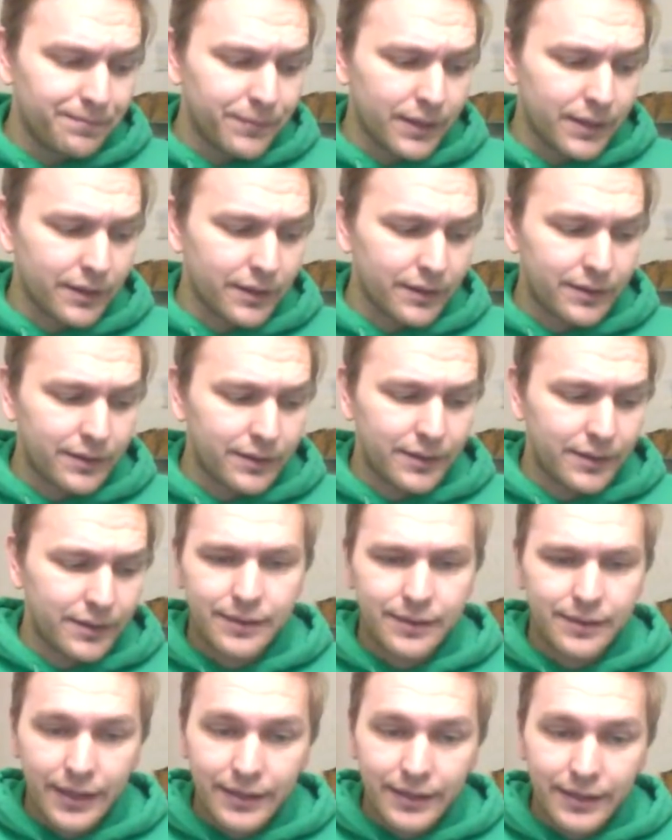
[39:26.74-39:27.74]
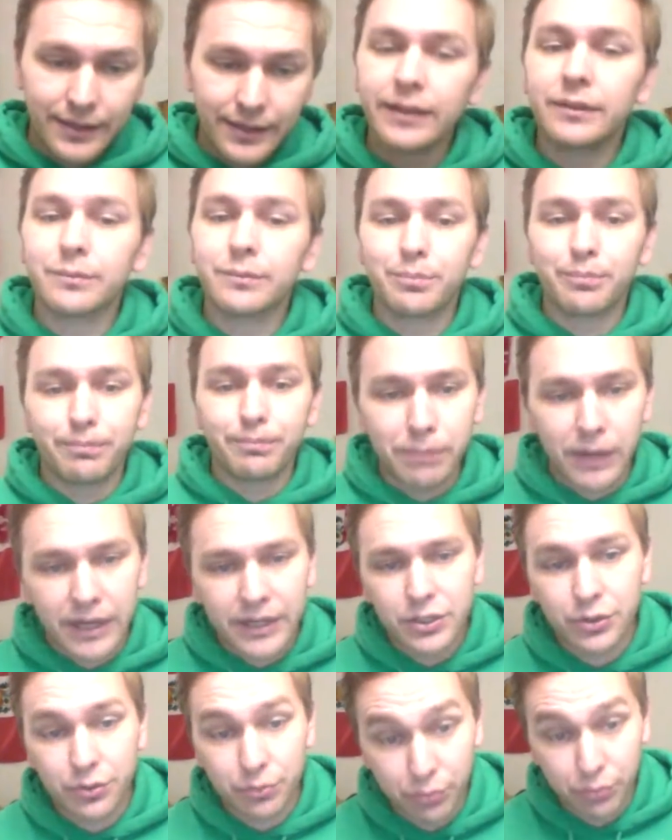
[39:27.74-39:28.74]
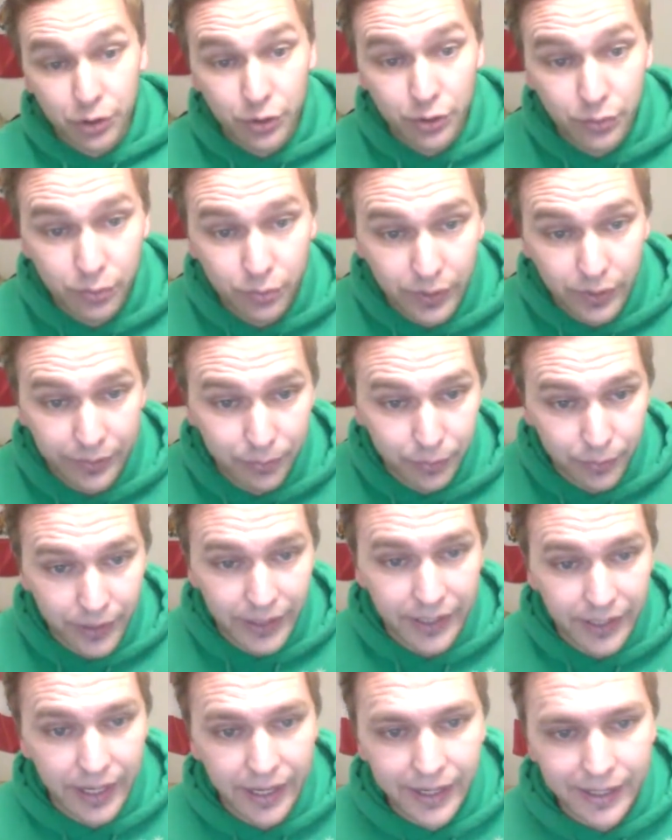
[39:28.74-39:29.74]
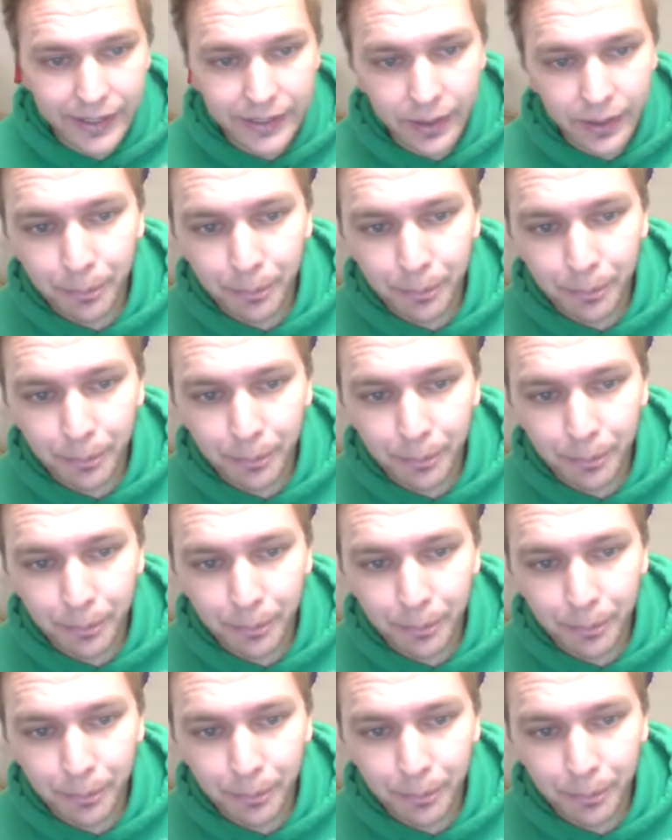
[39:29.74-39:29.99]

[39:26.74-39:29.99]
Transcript: they did bust through with Rinne in a